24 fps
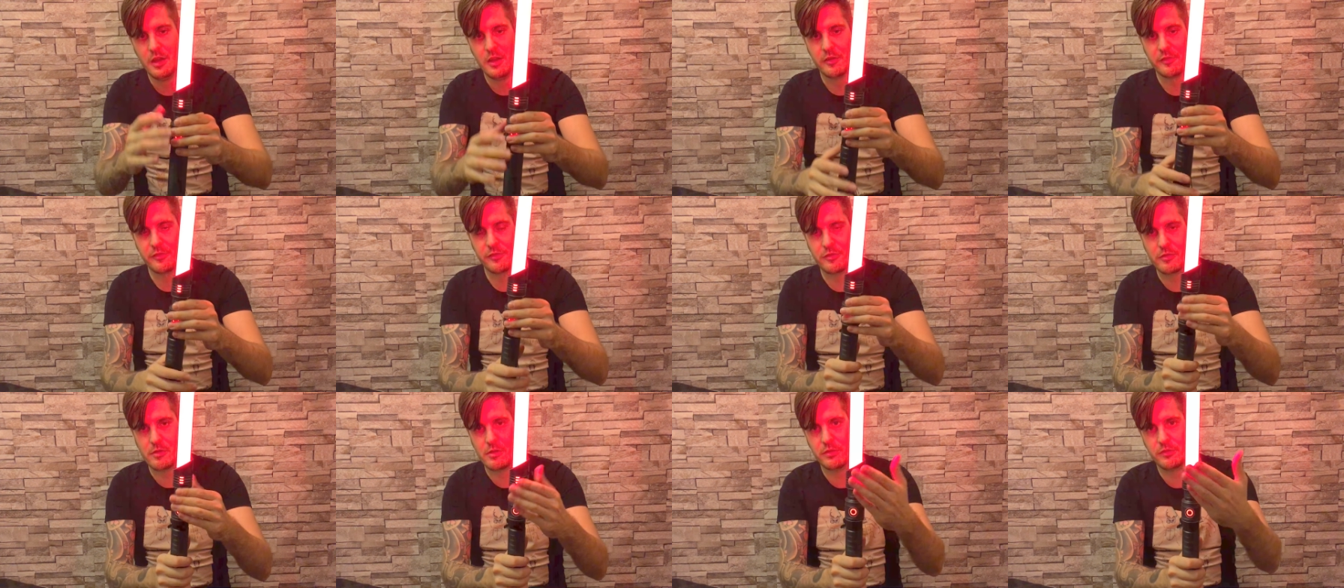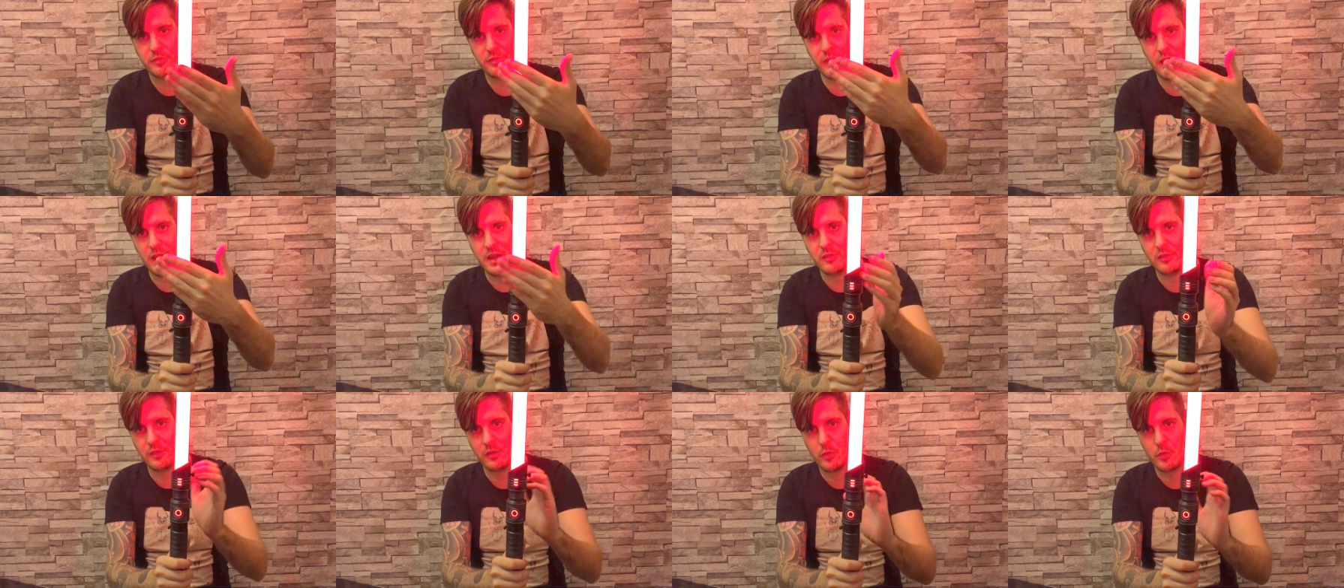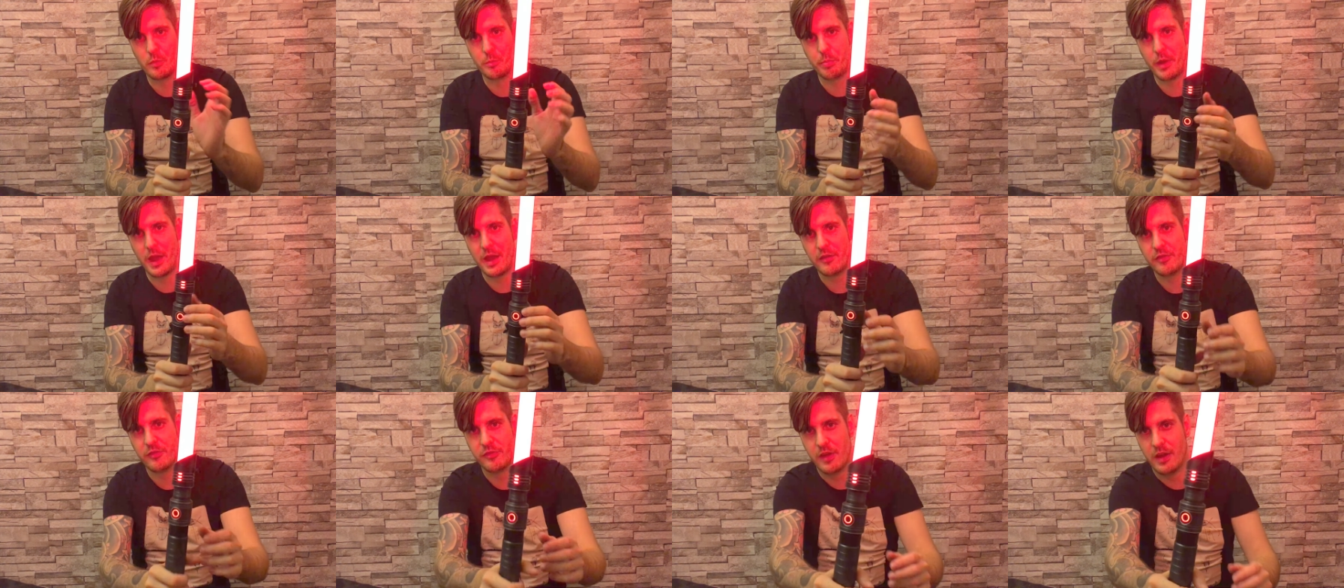front facing or
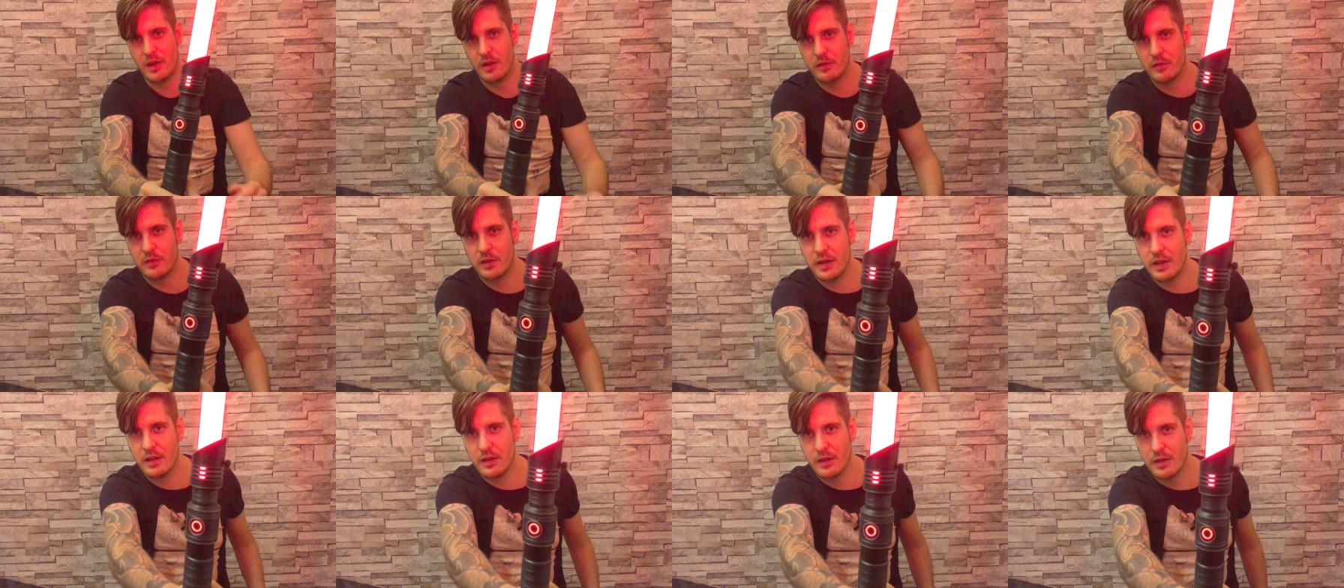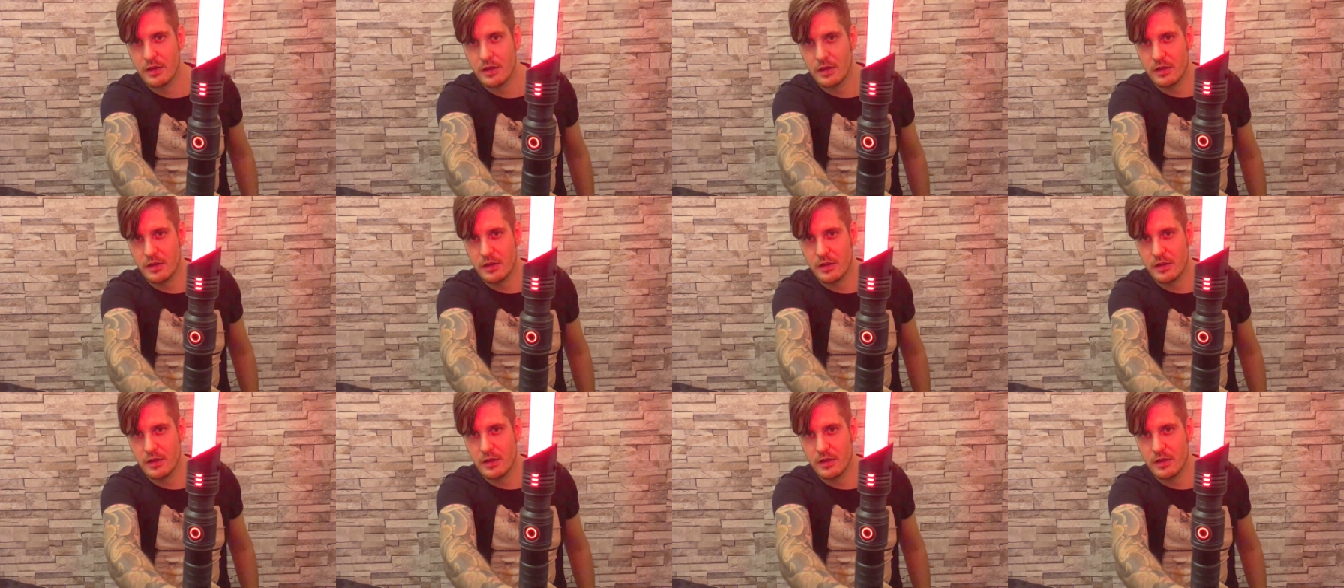back facing.